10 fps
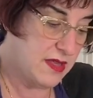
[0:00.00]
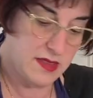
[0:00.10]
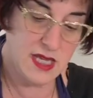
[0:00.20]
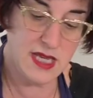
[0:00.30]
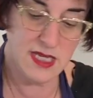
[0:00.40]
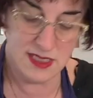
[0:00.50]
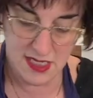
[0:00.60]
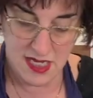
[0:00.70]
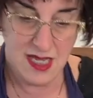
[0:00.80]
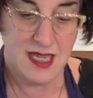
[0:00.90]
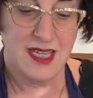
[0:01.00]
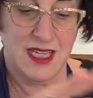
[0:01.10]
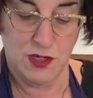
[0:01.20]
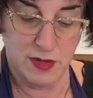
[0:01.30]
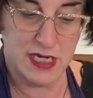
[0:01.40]
these
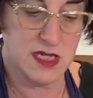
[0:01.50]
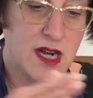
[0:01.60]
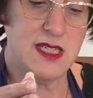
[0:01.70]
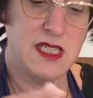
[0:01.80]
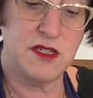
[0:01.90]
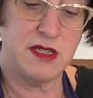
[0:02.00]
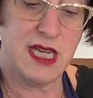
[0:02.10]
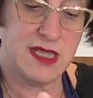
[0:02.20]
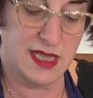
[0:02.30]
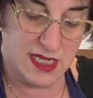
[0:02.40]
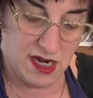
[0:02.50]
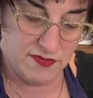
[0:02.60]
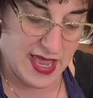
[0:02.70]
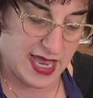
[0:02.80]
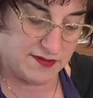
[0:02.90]
Cuisinarts is you can take the lid off
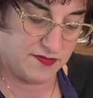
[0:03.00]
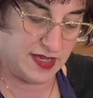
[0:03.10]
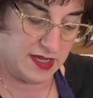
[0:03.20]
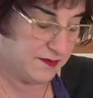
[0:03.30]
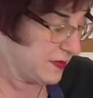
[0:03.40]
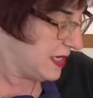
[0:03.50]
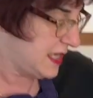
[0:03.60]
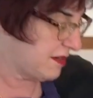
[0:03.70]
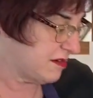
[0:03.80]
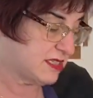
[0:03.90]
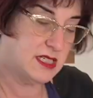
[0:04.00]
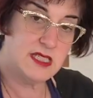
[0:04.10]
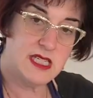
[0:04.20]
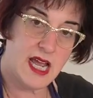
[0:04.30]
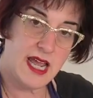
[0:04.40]
and fill. Now you still
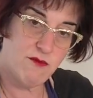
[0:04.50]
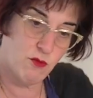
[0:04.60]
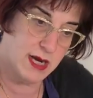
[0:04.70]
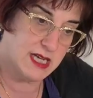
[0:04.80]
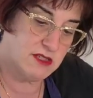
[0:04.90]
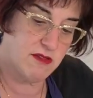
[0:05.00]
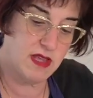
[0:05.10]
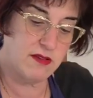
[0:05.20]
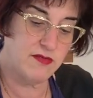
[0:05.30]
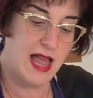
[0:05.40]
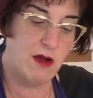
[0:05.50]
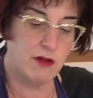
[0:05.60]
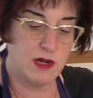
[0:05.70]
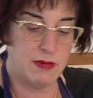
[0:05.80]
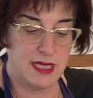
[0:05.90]
see I have 1 extra thing of flour
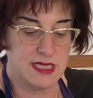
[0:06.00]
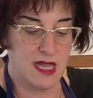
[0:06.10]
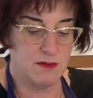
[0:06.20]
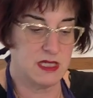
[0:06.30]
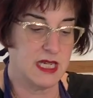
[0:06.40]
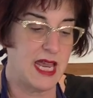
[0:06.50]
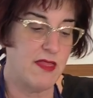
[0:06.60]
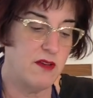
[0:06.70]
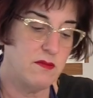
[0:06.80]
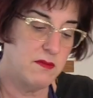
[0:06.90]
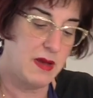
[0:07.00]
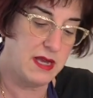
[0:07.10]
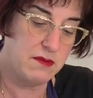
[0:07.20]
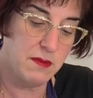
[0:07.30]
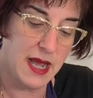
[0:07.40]
in. When this comes together,
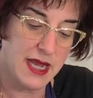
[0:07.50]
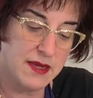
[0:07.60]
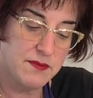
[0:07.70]
my